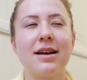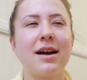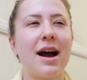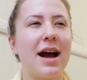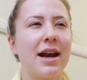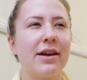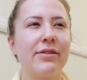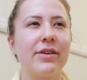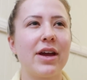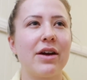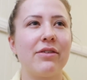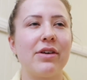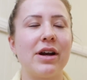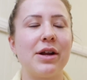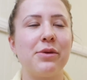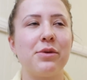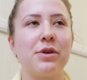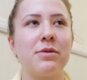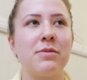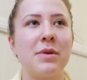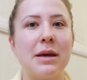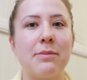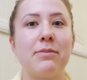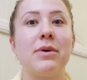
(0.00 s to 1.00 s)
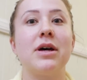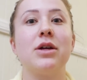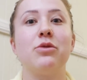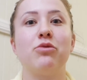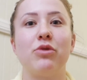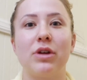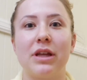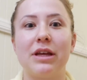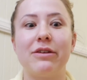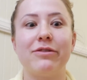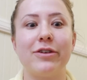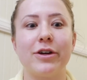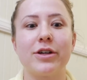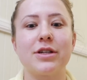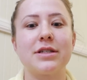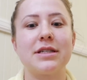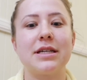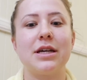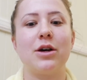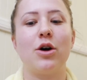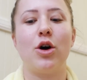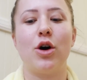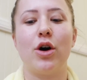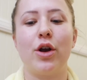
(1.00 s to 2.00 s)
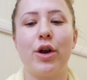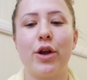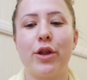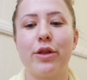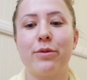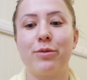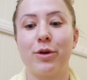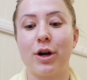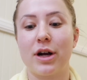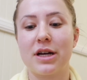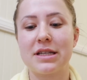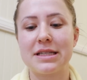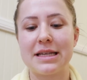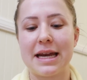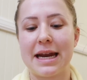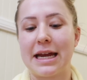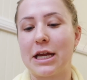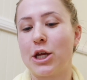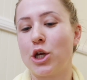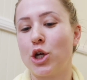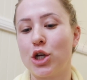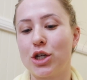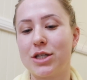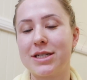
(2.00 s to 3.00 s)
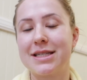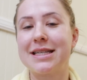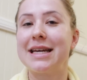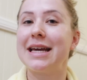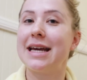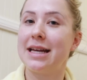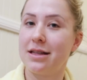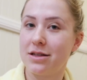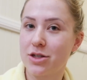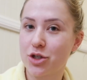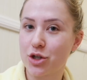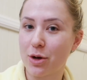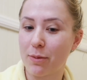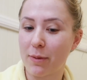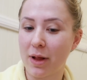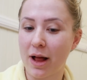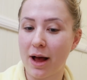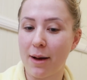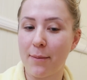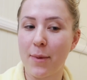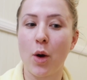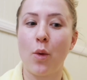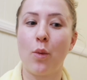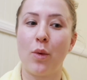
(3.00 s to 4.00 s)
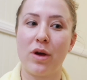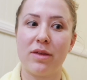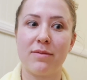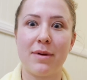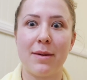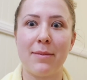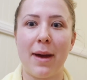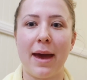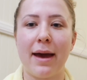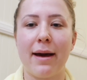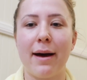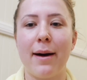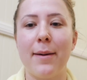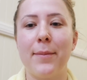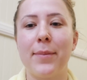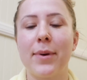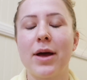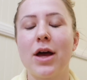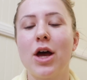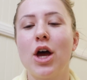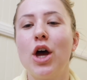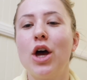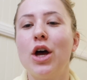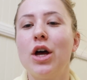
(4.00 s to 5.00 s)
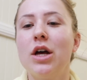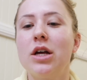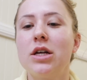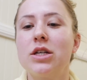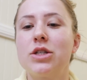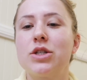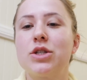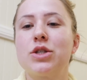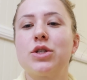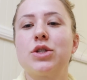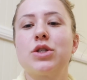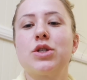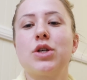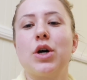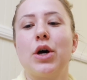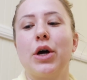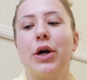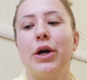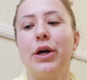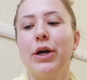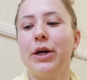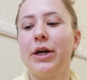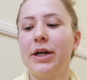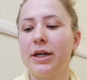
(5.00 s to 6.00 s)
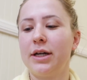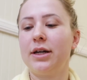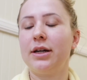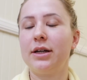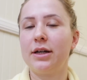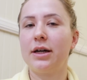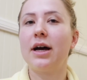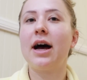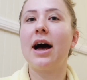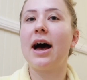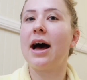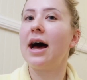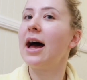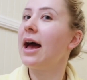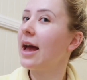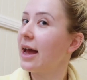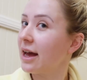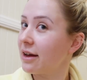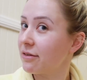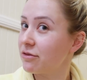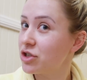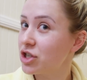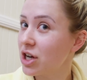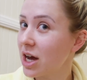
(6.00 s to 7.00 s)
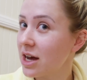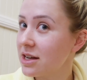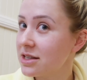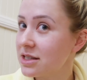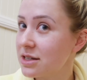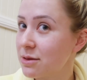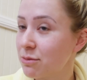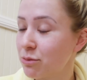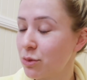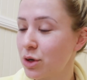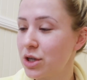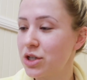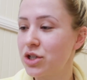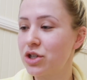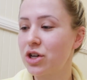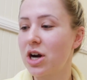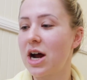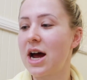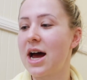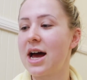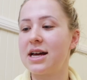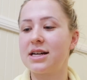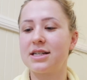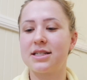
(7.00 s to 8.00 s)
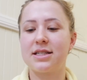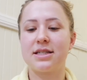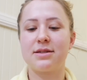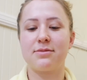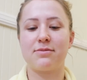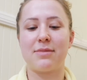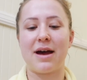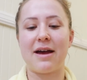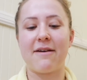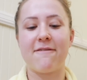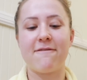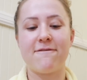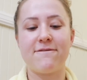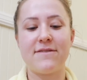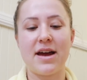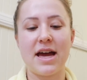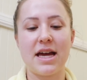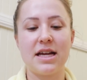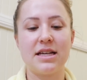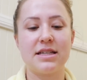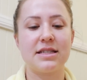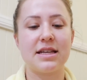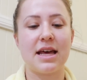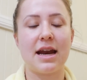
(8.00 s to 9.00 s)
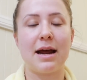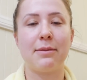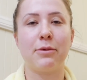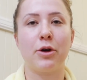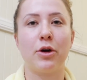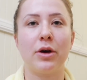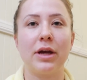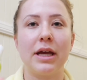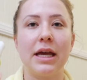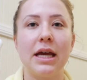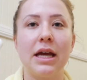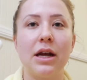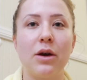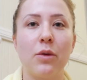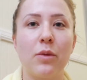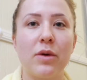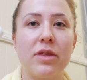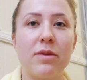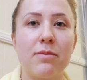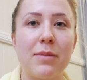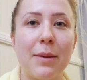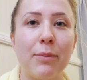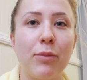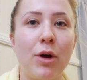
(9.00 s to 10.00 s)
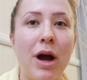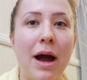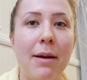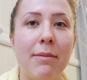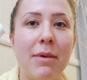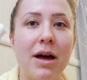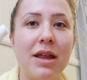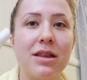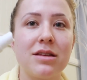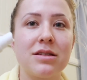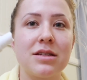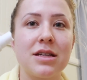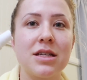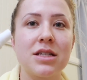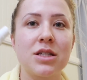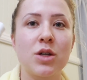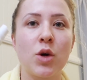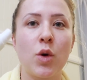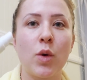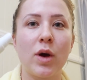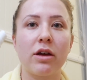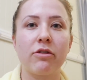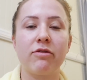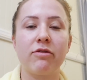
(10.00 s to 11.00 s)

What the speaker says: kind of get ready with me, but really focusing on the products that I use in the strip club with my makeup. So I have just moisturized my face and I'm going in with my primer. This is Quick